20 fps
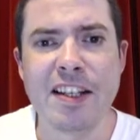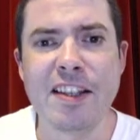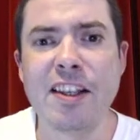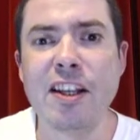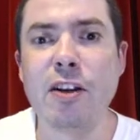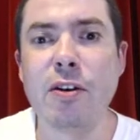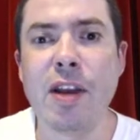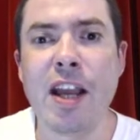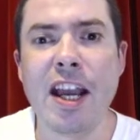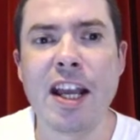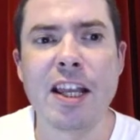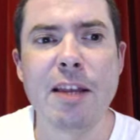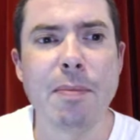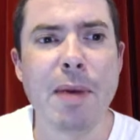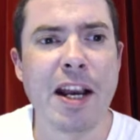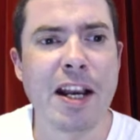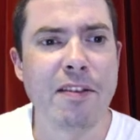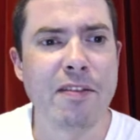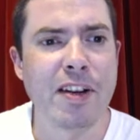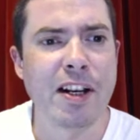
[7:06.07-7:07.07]
In the UK, the
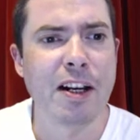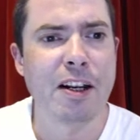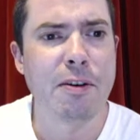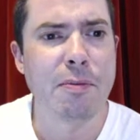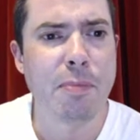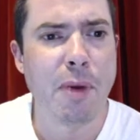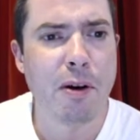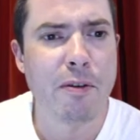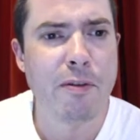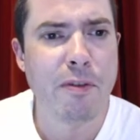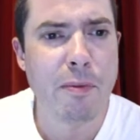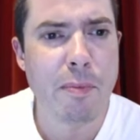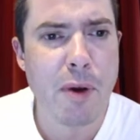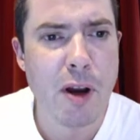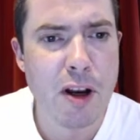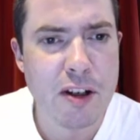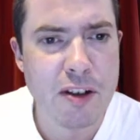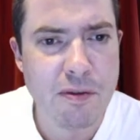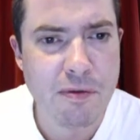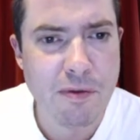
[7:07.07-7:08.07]
Bank of England both
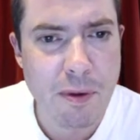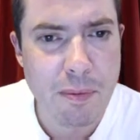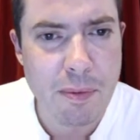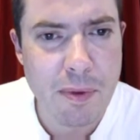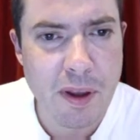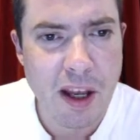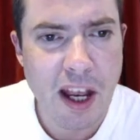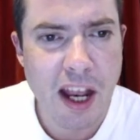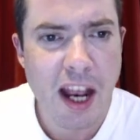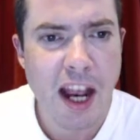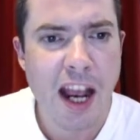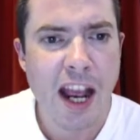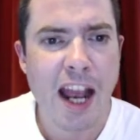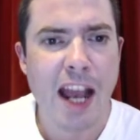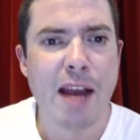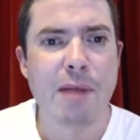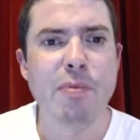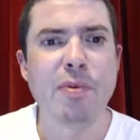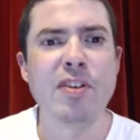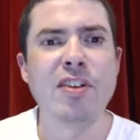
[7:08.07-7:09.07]
emerged from
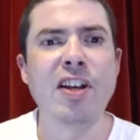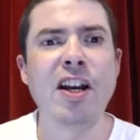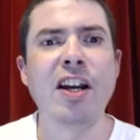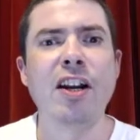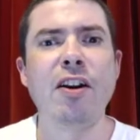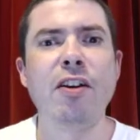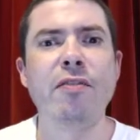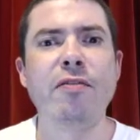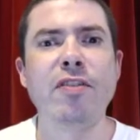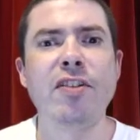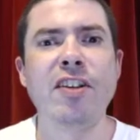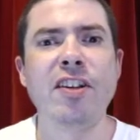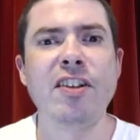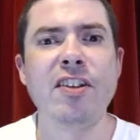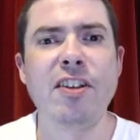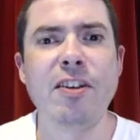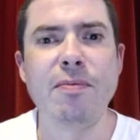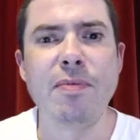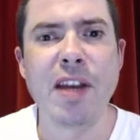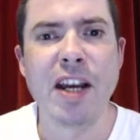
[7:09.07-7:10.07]
and presided over a
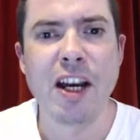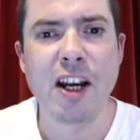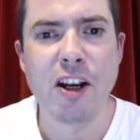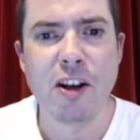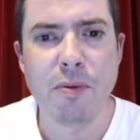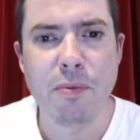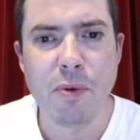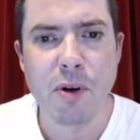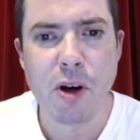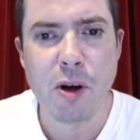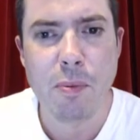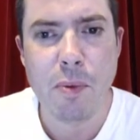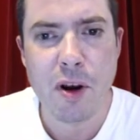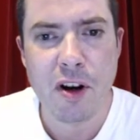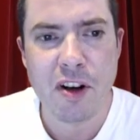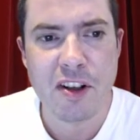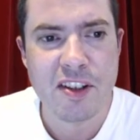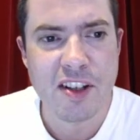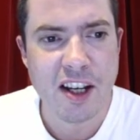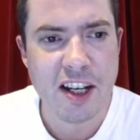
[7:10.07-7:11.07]
system that
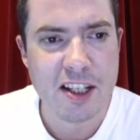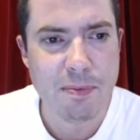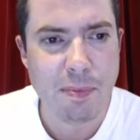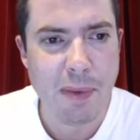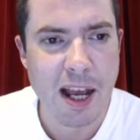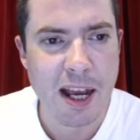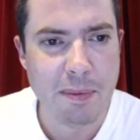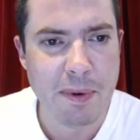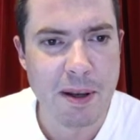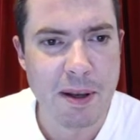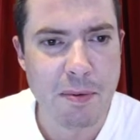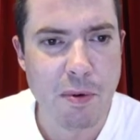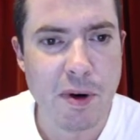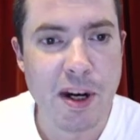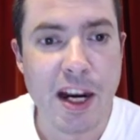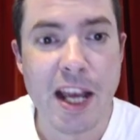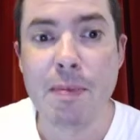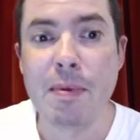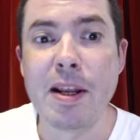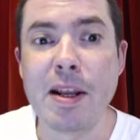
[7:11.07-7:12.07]
commoditized black people,
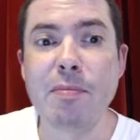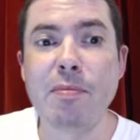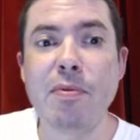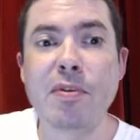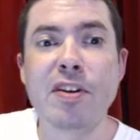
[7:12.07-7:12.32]
enabling